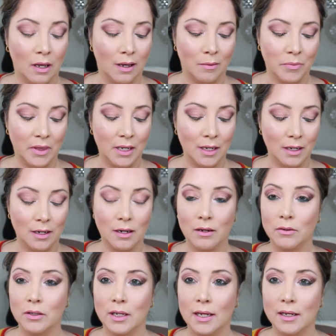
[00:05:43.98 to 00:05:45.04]
I'm thinking I
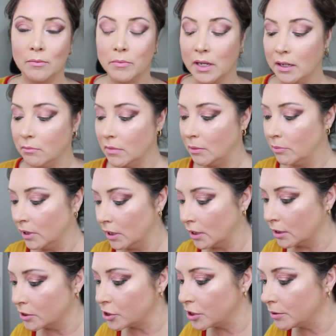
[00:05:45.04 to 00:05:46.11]
don't like Make Me
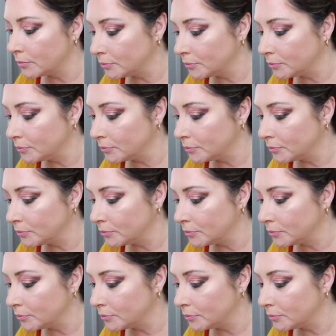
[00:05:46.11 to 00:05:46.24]
Blush.